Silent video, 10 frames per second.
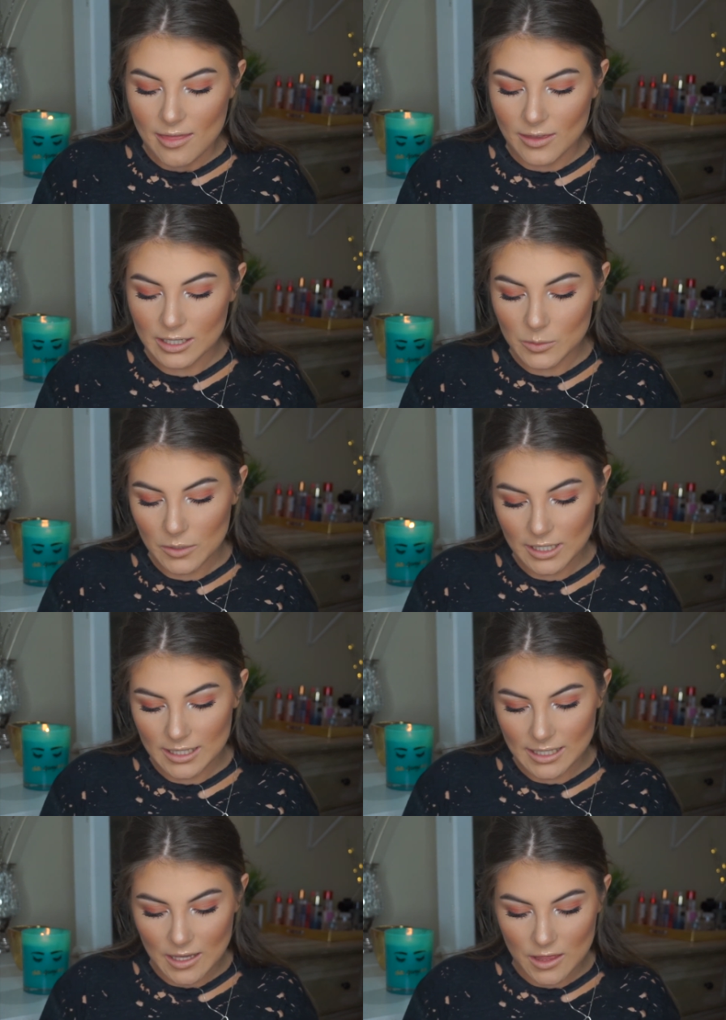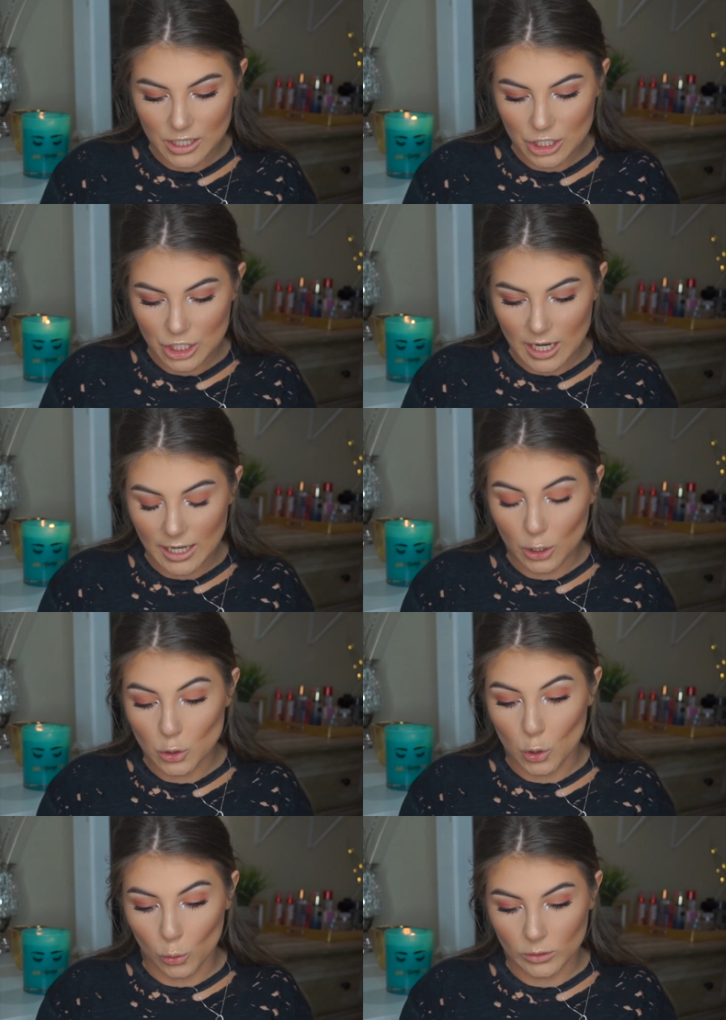This one is in the shade
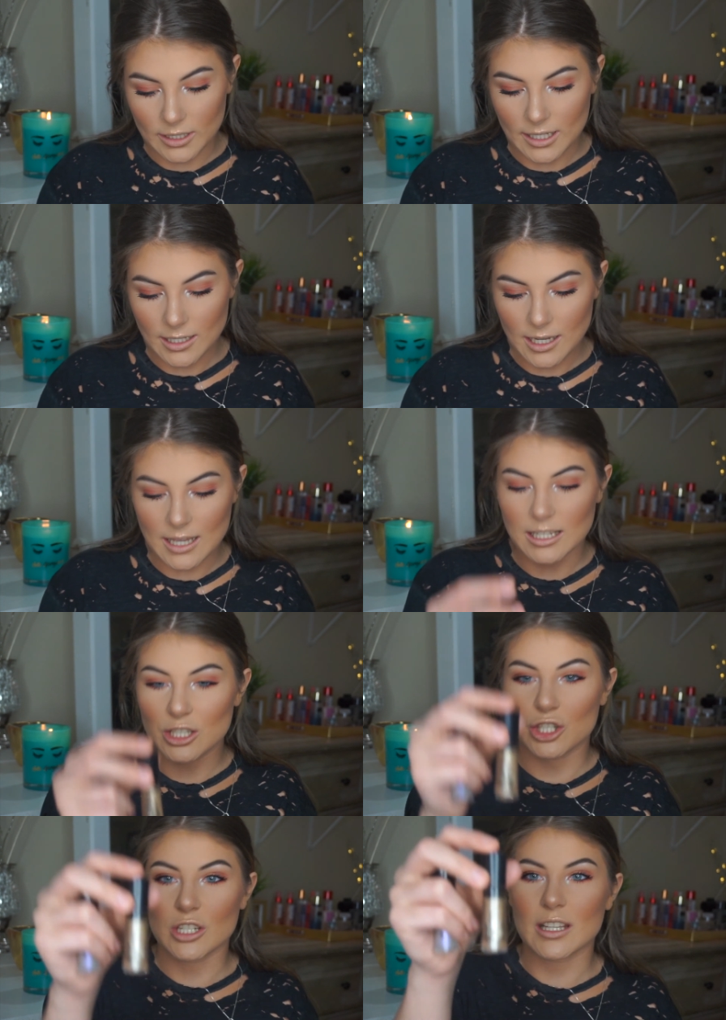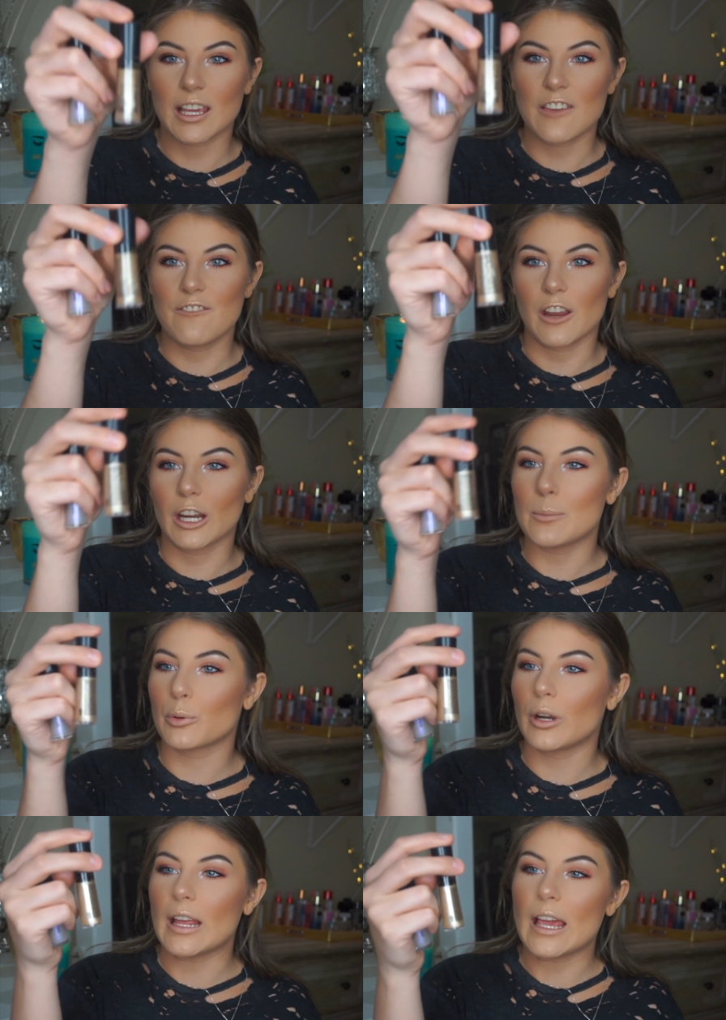Golden, and it's just like a very
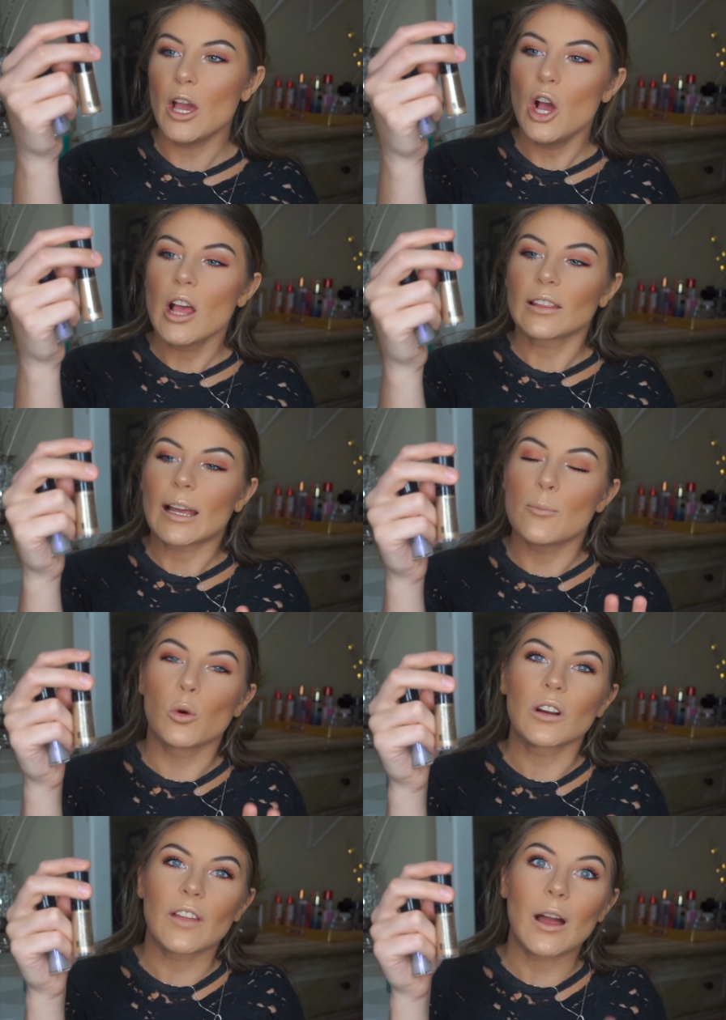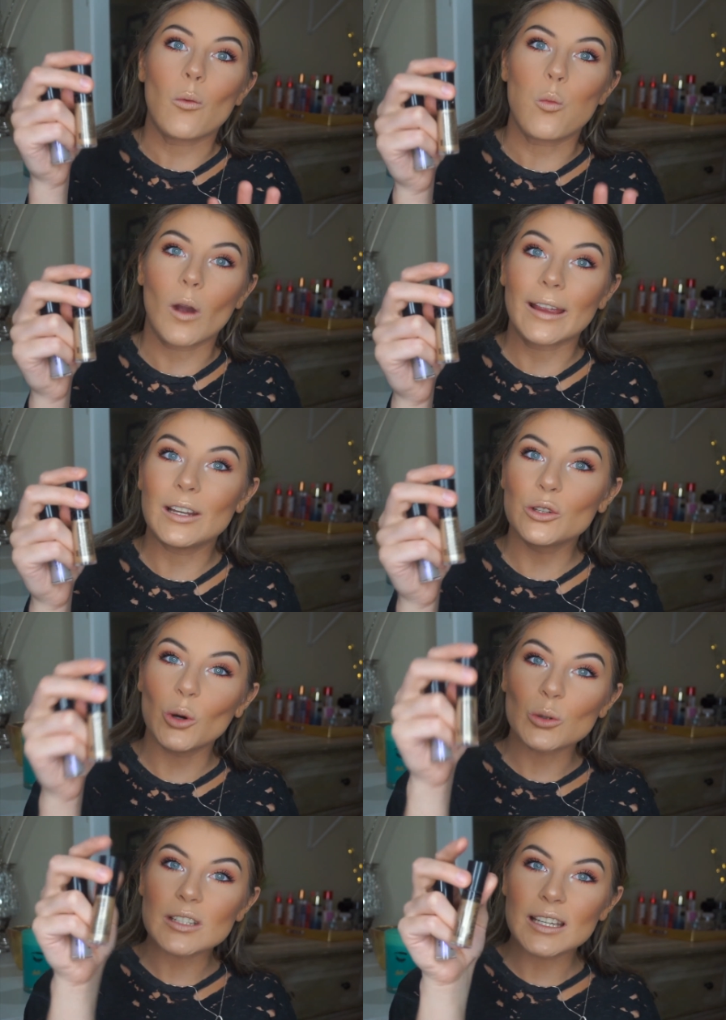pretty, like more of like a white
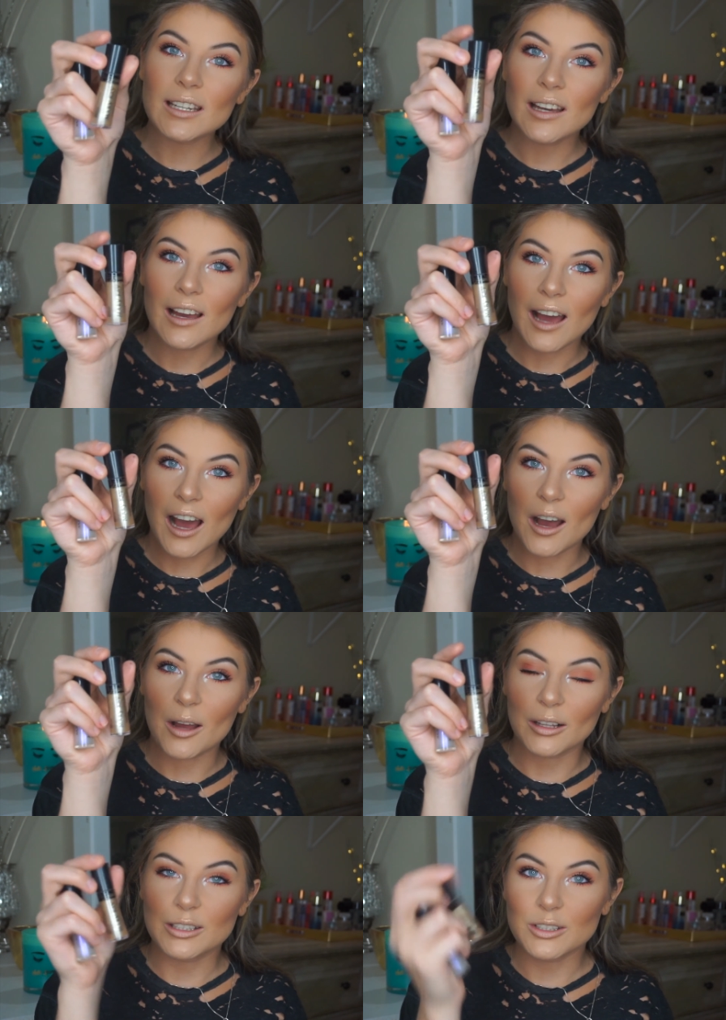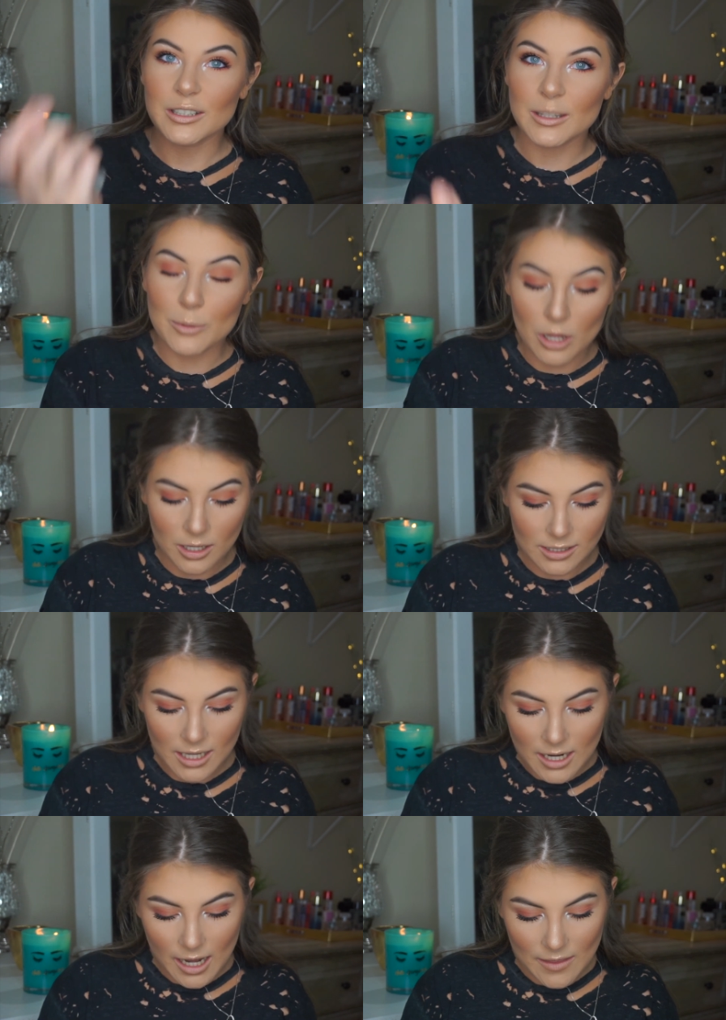golden glittery lip gloss.
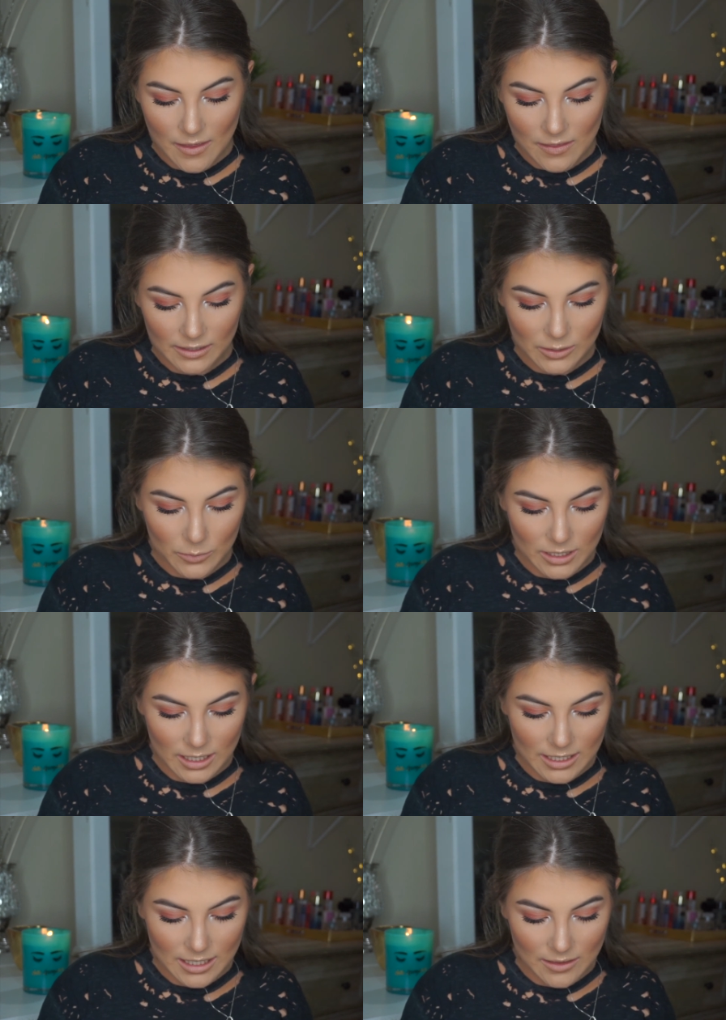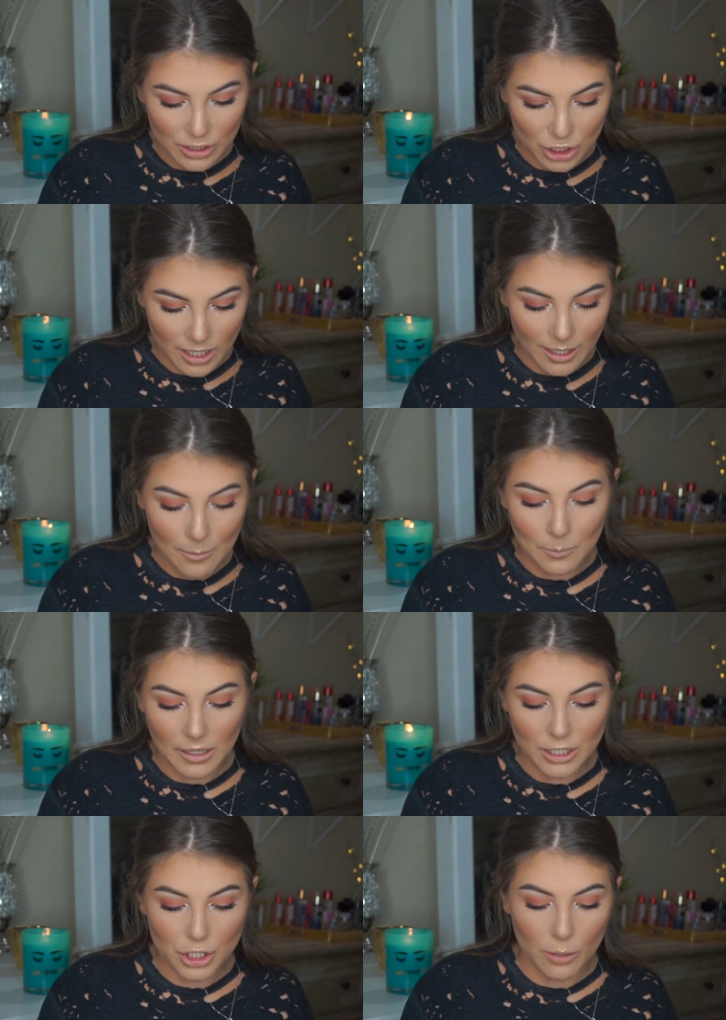And then this one is in the shade
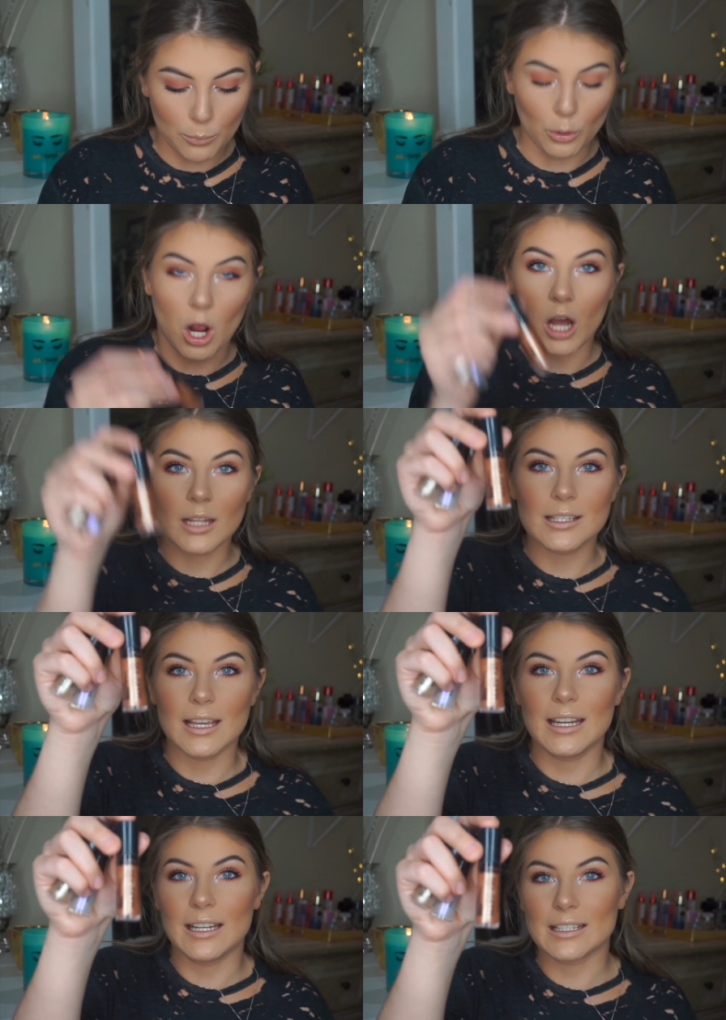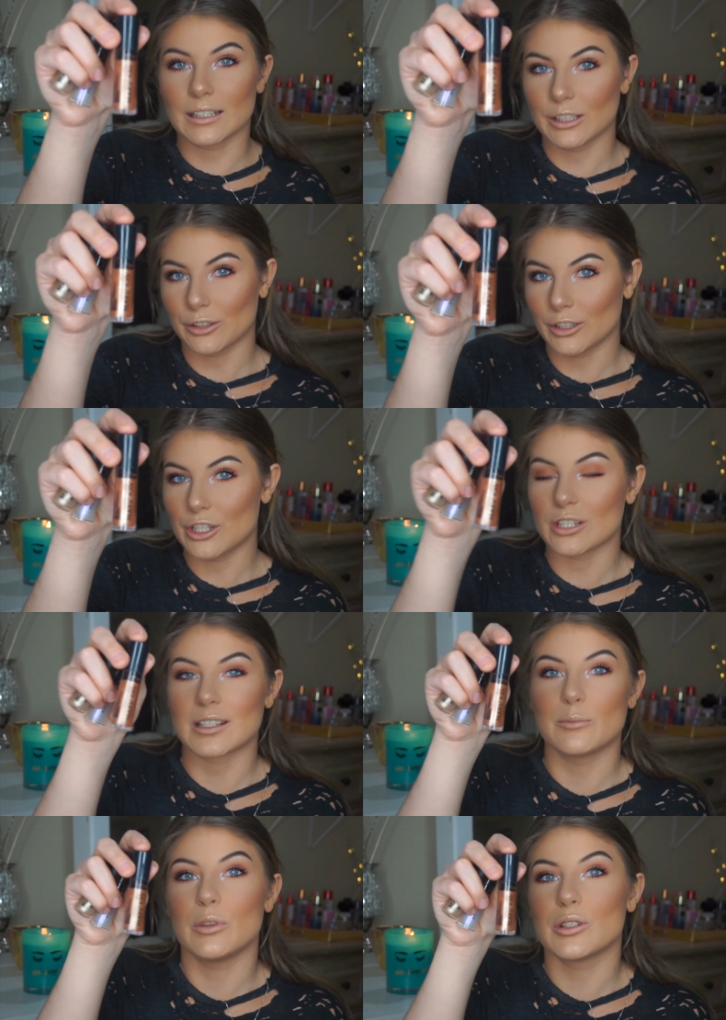Beached Bronze, and it is literally just the